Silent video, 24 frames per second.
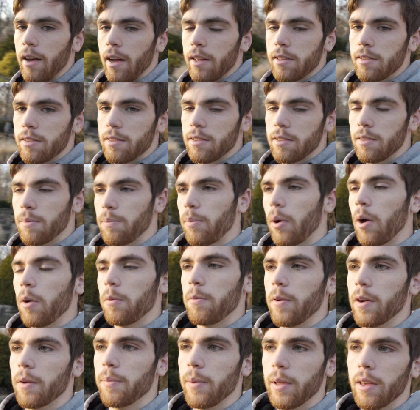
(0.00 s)
it's
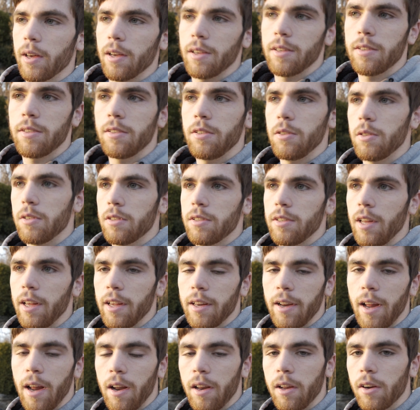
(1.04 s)
perfect because you just take
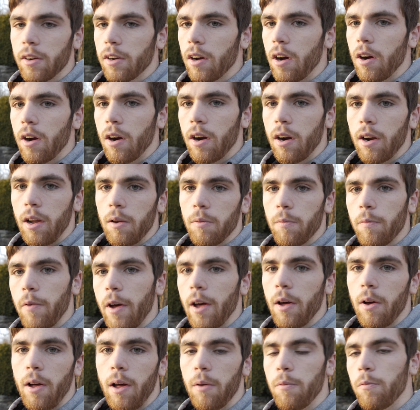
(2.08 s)
it out of your car,
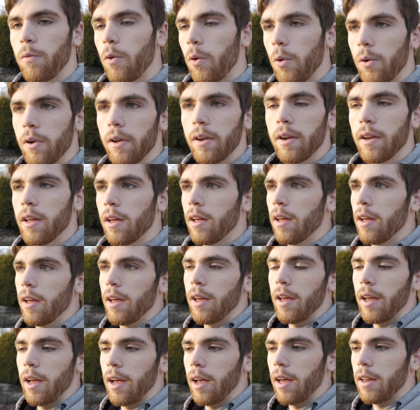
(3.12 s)
unfold it,
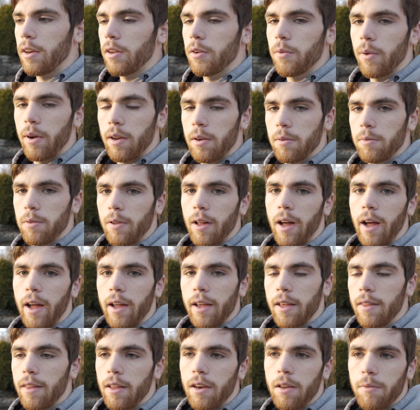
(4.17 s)
and you're ready to fly.
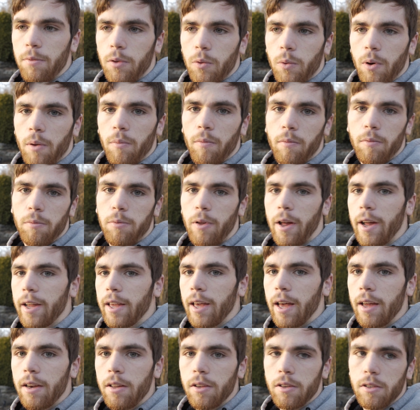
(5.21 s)
And then if you want to fly
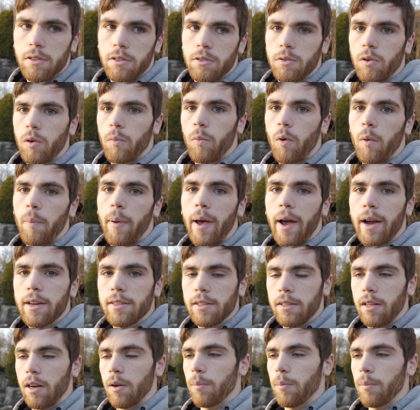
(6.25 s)
again, you can just throw more packs on